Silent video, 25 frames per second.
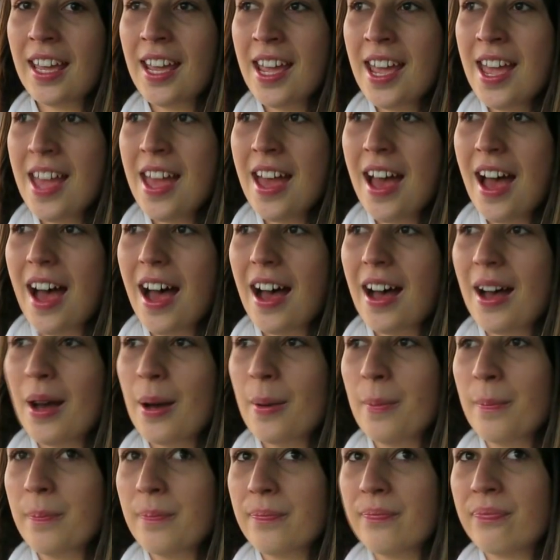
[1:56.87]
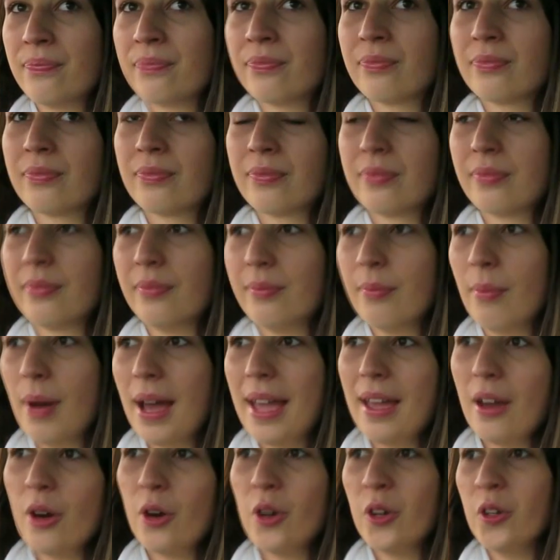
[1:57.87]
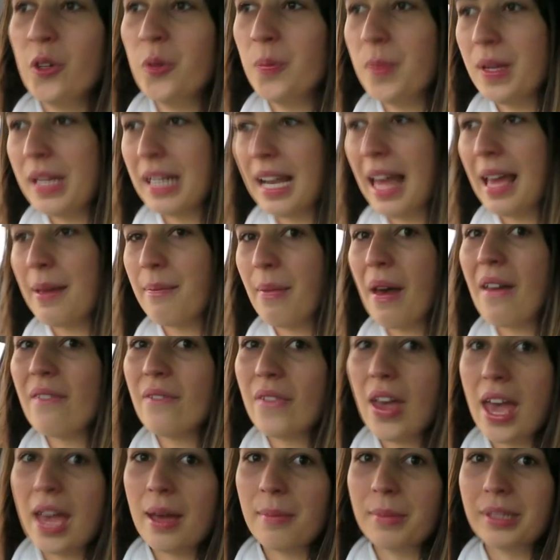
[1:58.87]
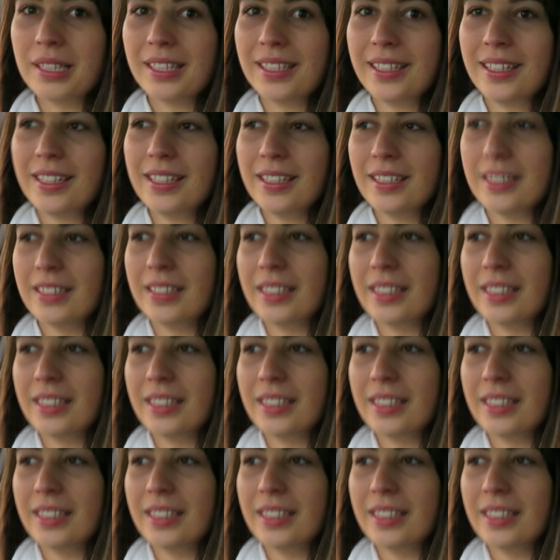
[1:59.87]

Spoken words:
my home and like my family